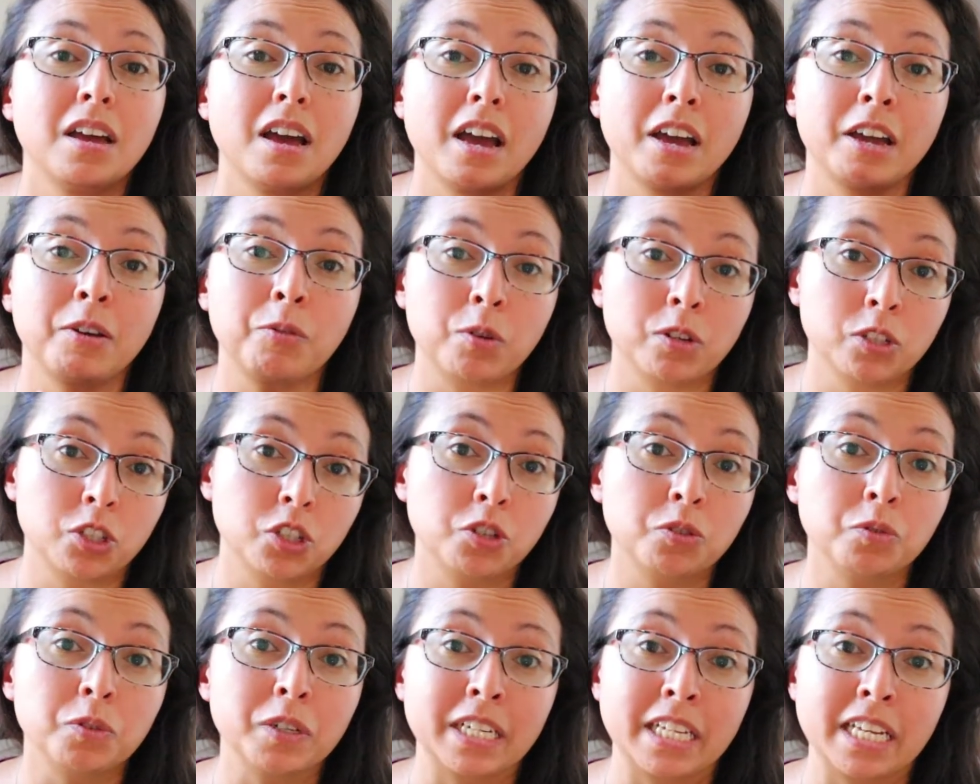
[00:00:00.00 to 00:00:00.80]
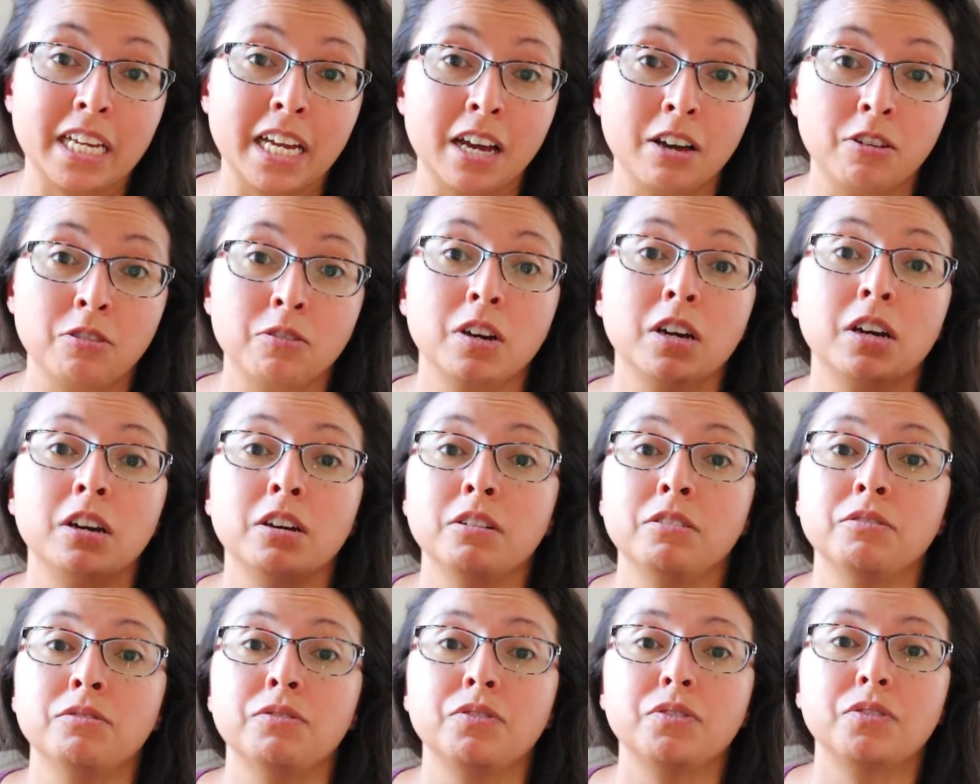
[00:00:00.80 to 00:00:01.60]
I want you reading out
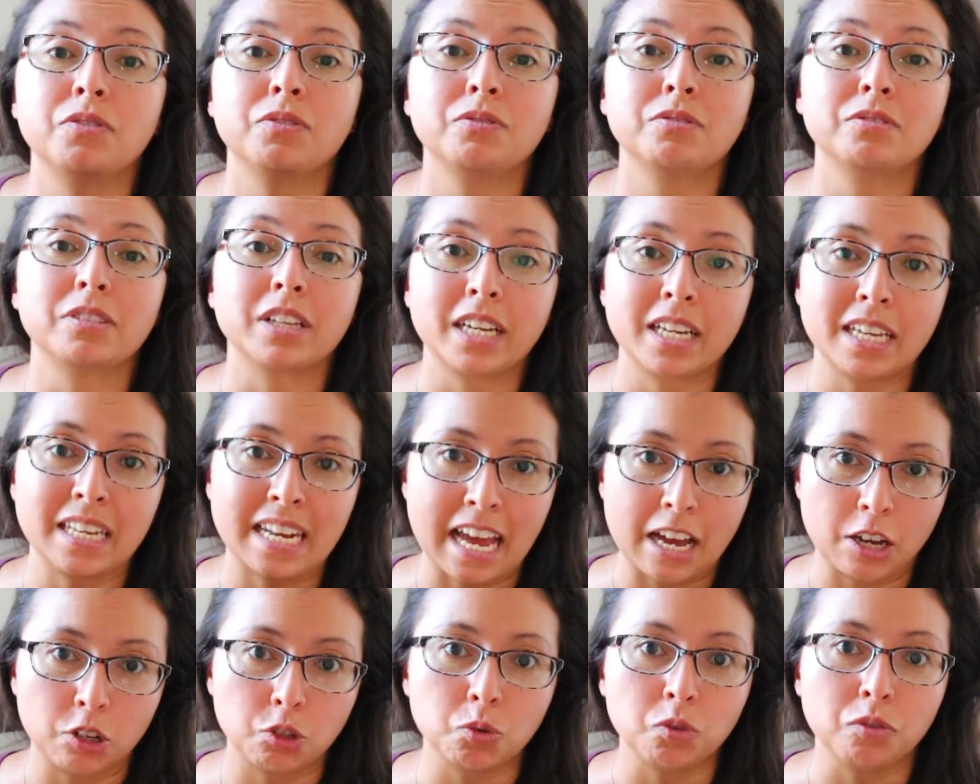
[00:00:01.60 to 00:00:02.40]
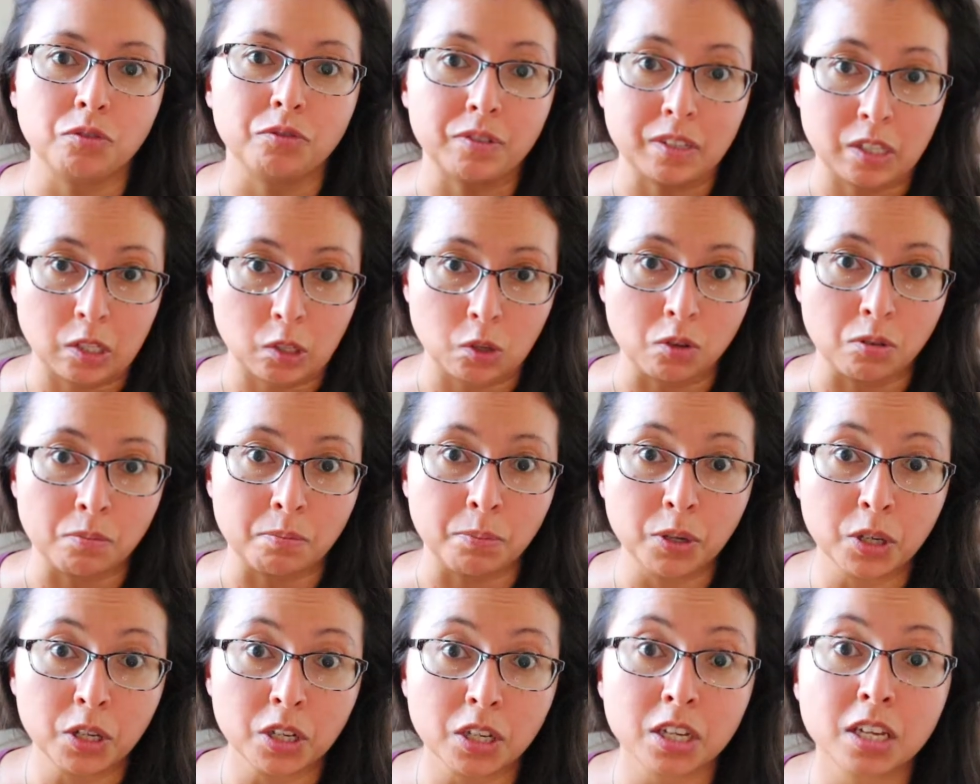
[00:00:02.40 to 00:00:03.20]
of like an actual physical
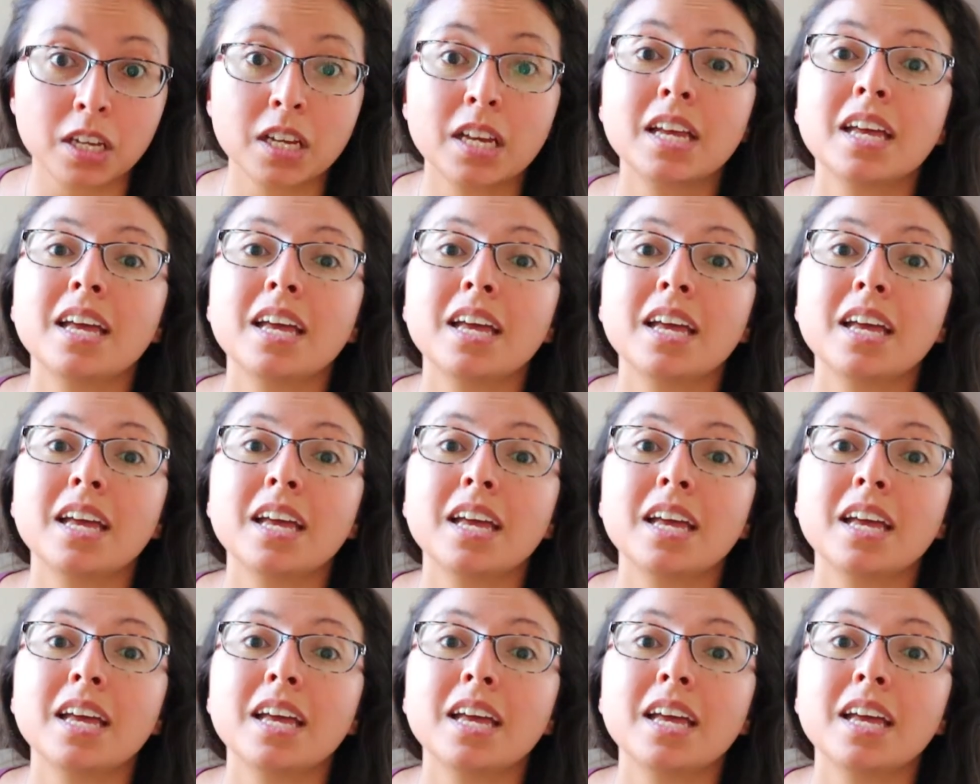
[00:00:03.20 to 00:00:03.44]
book.